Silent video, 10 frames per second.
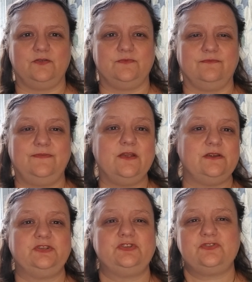
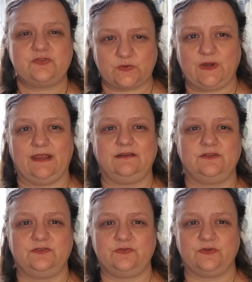Very
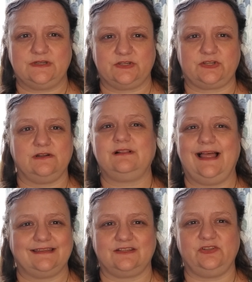strict traditional
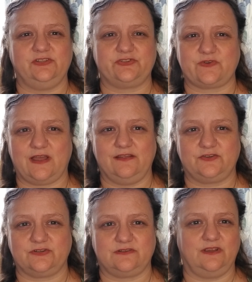classical
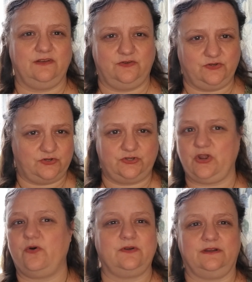astrologers
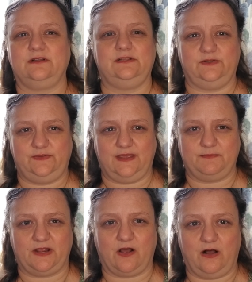don't include
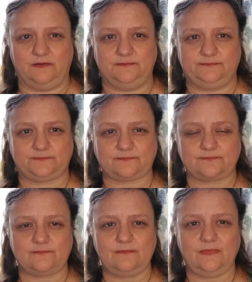them at all.
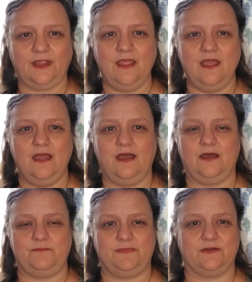
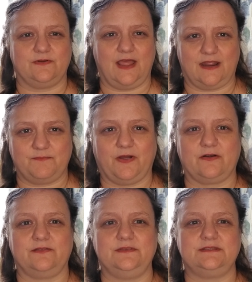They're not a
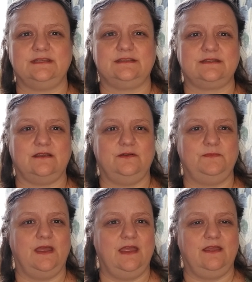part of the system.